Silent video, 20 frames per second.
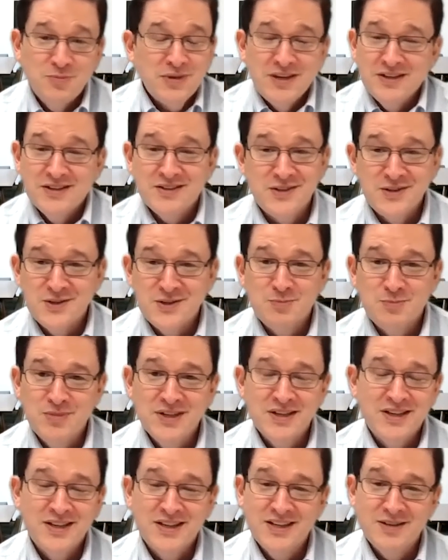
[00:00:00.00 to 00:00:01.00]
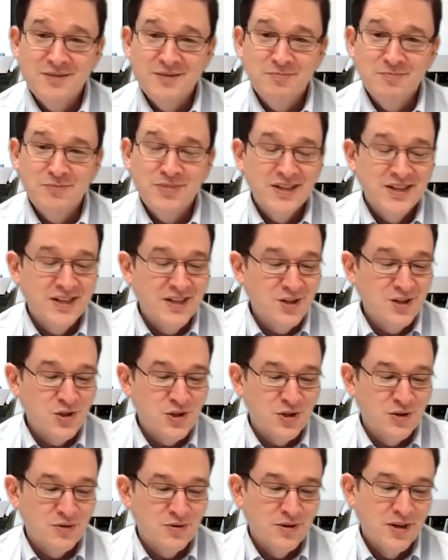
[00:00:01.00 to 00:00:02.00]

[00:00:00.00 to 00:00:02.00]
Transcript: but it's a big issue.